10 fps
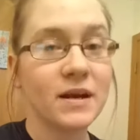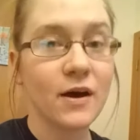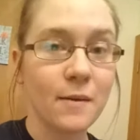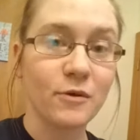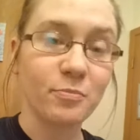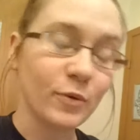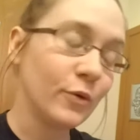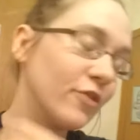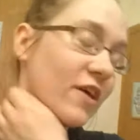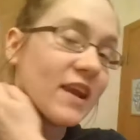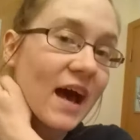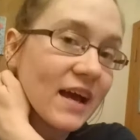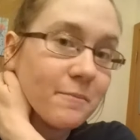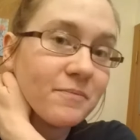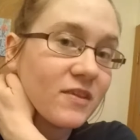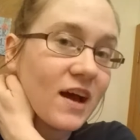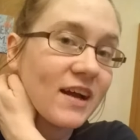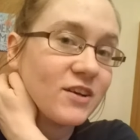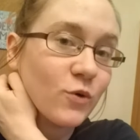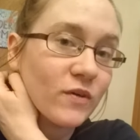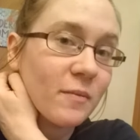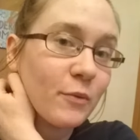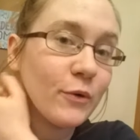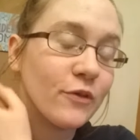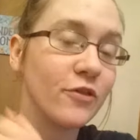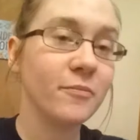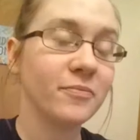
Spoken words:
but now I'm with both, and I adore them both.